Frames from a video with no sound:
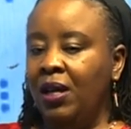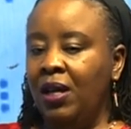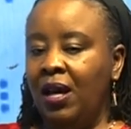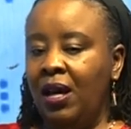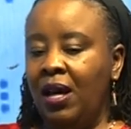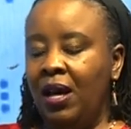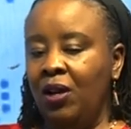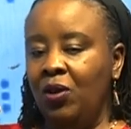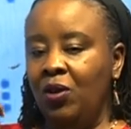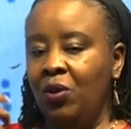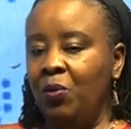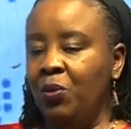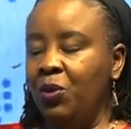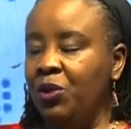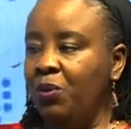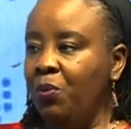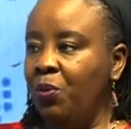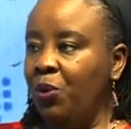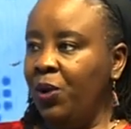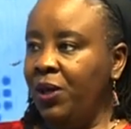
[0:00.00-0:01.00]
I know
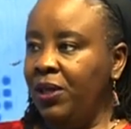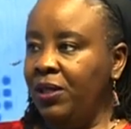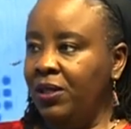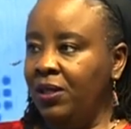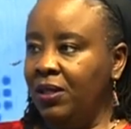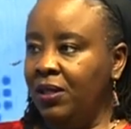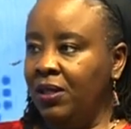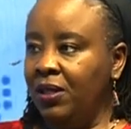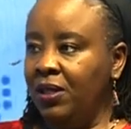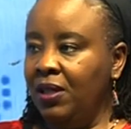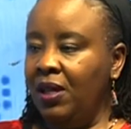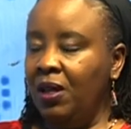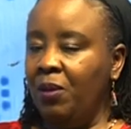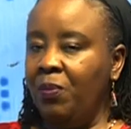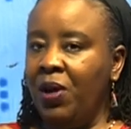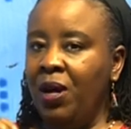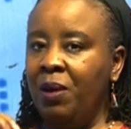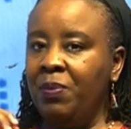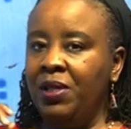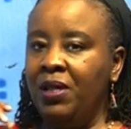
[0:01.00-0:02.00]
most boys and
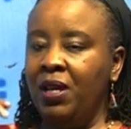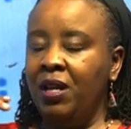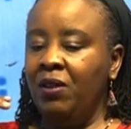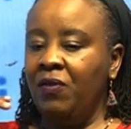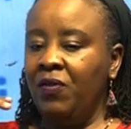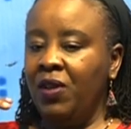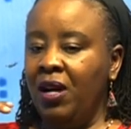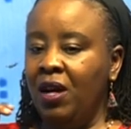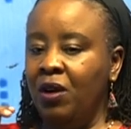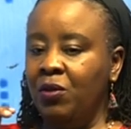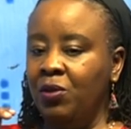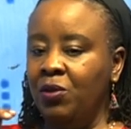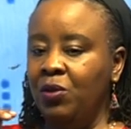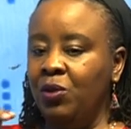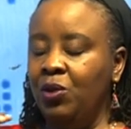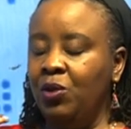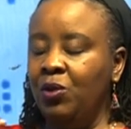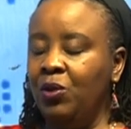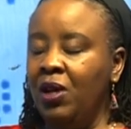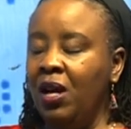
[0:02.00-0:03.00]
perhaps the head of the
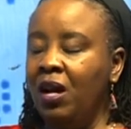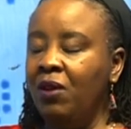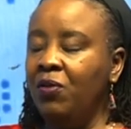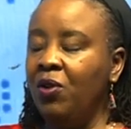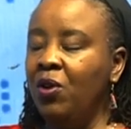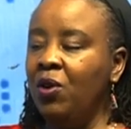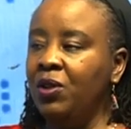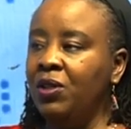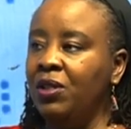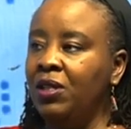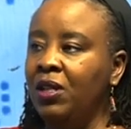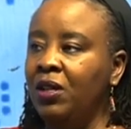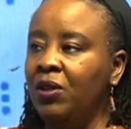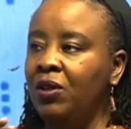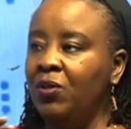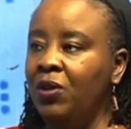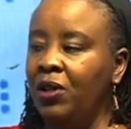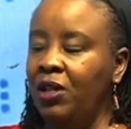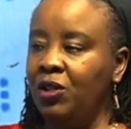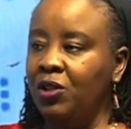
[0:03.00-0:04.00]
household should have constant
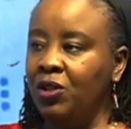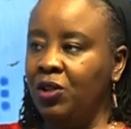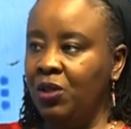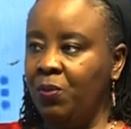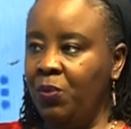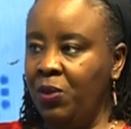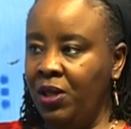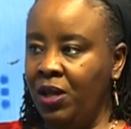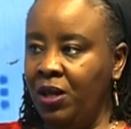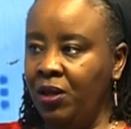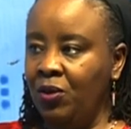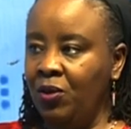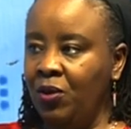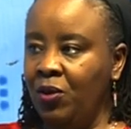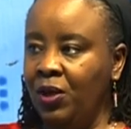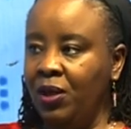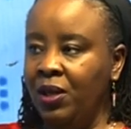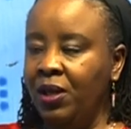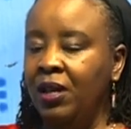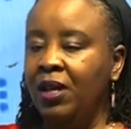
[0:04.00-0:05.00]
relationship with that
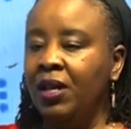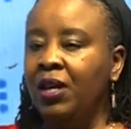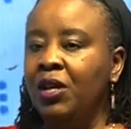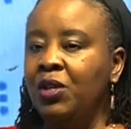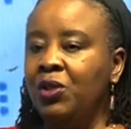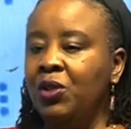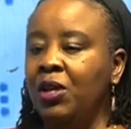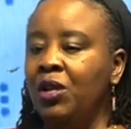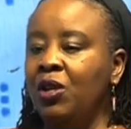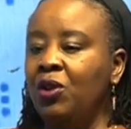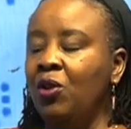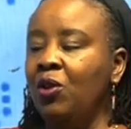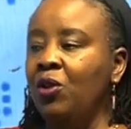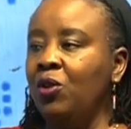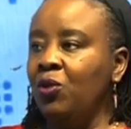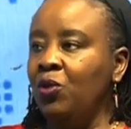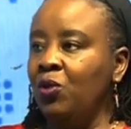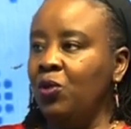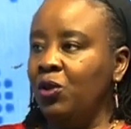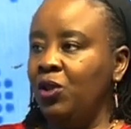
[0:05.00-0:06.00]
dog, so that dog
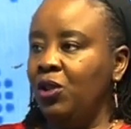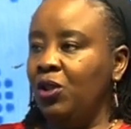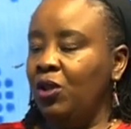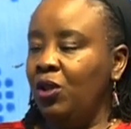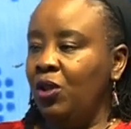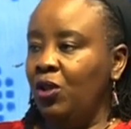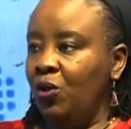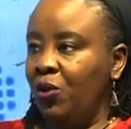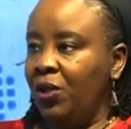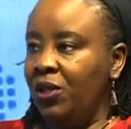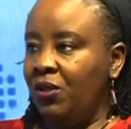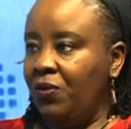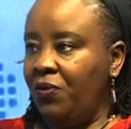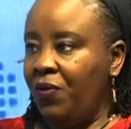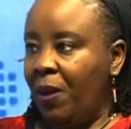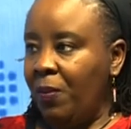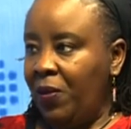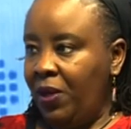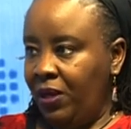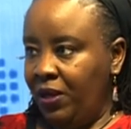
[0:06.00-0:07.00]
knows you're its
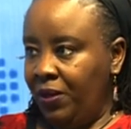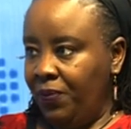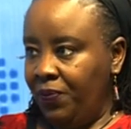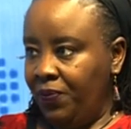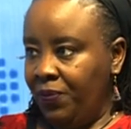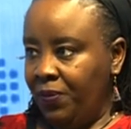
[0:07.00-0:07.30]
family.